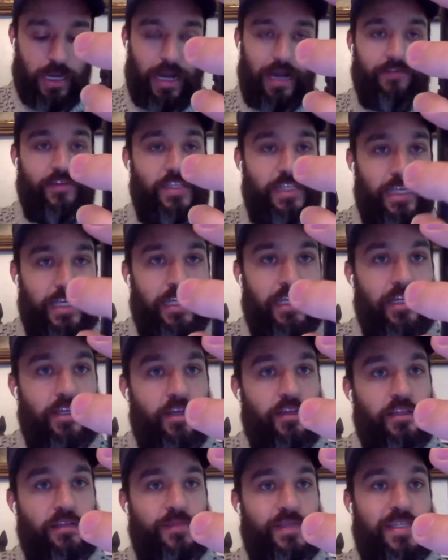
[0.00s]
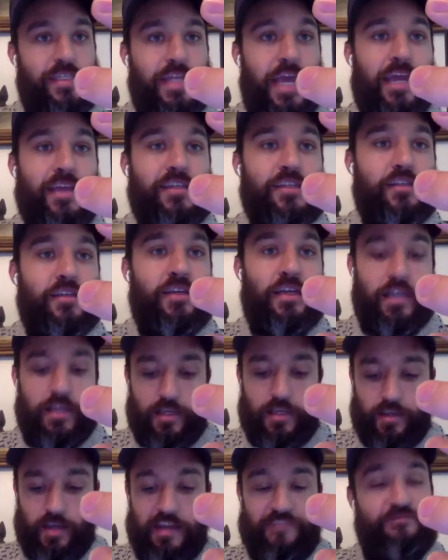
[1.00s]
I've seen the mistakes.
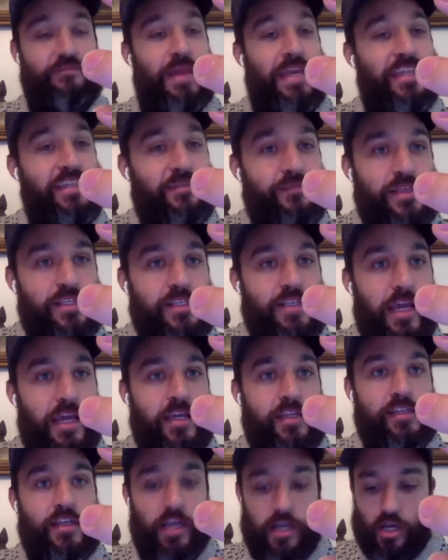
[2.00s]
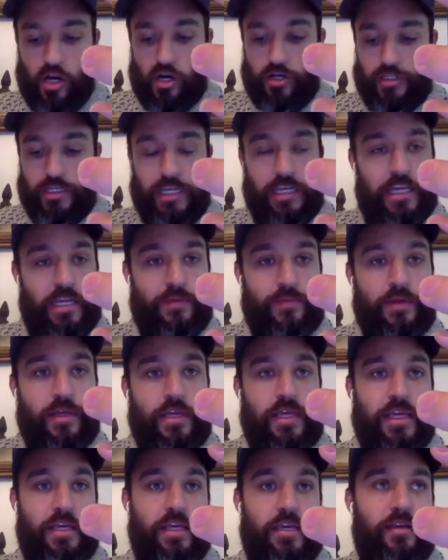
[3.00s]
I've made the mistakes. Our team
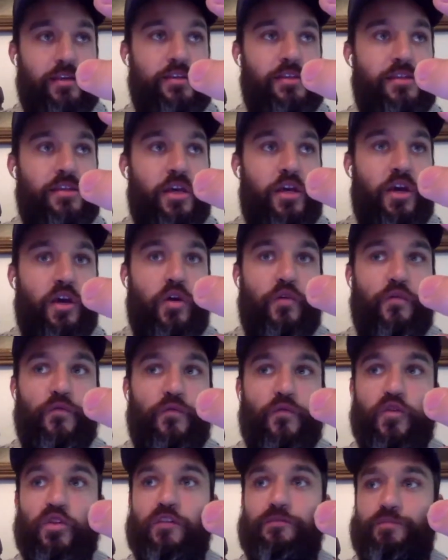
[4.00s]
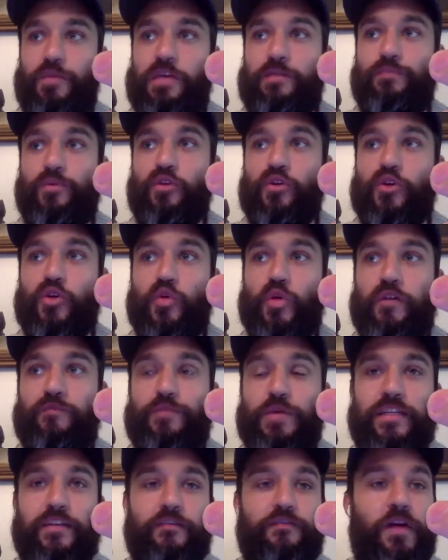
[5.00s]
is full of people who have
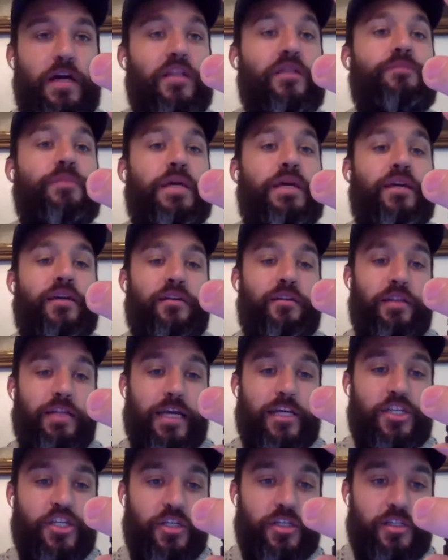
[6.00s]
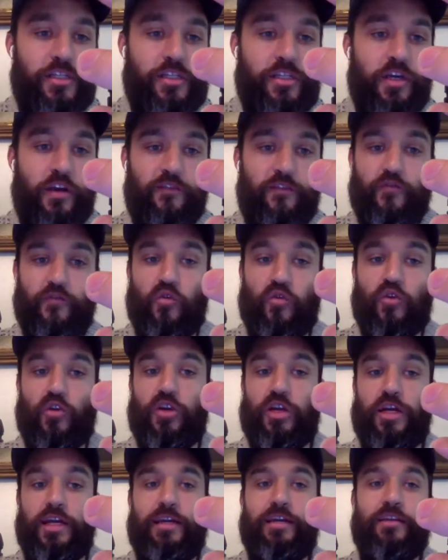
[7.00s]
been developing collections
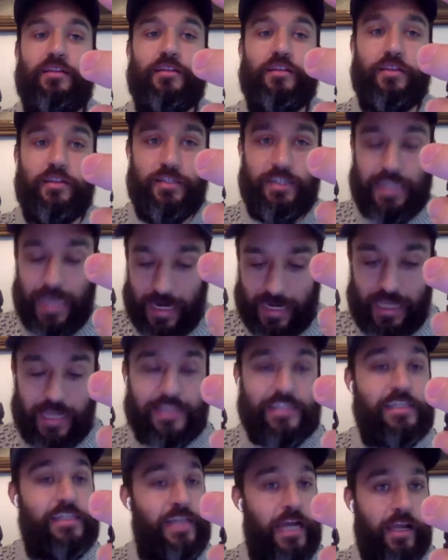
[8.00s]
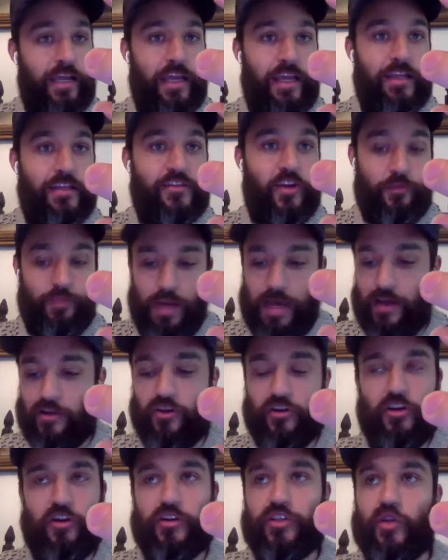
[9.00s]
for decades and decades. Our pattern
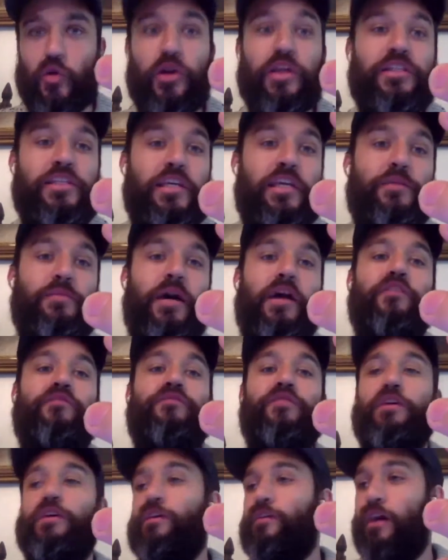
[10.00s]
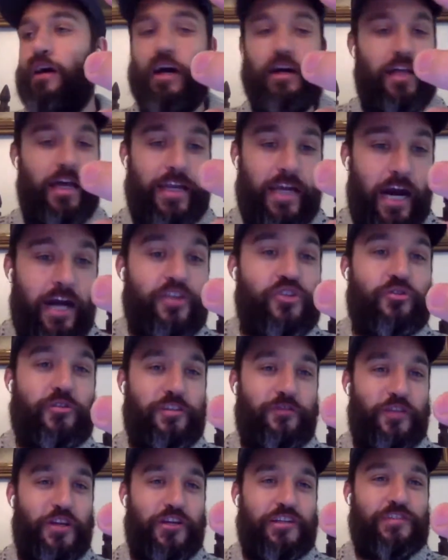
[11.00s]
and our sewing team have like hundreds
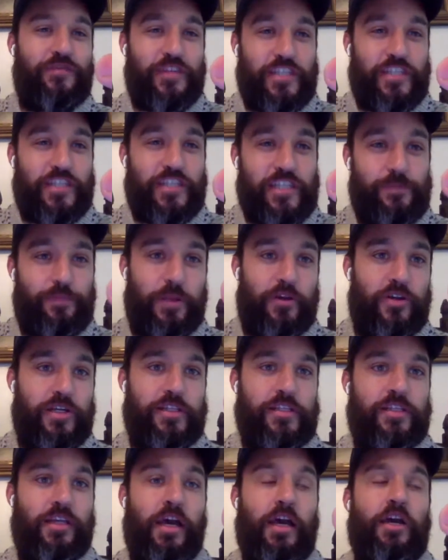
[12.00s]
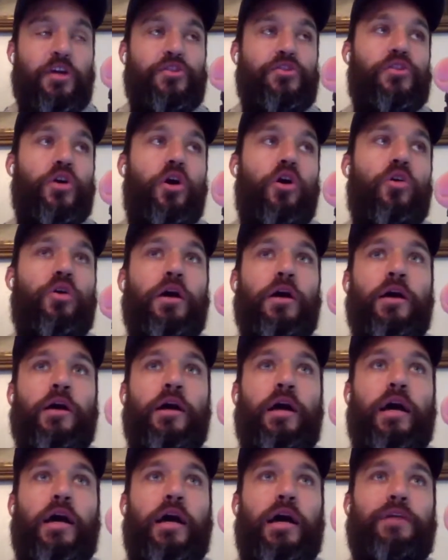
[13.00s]
of years of experience. So
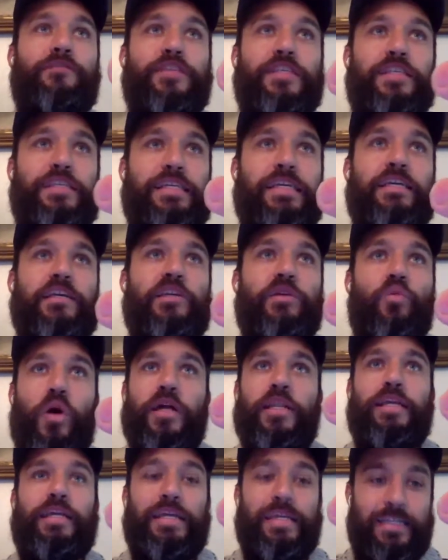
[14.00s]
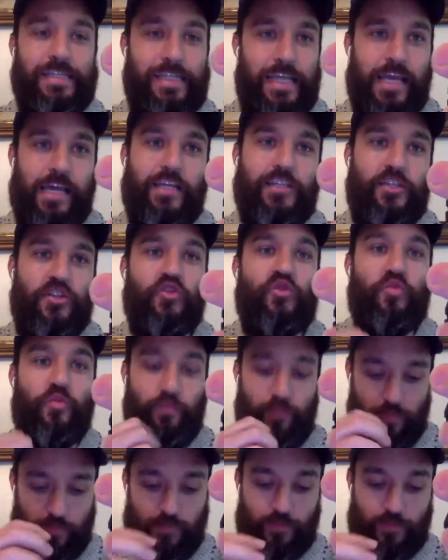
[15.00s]
I've seen what it takes to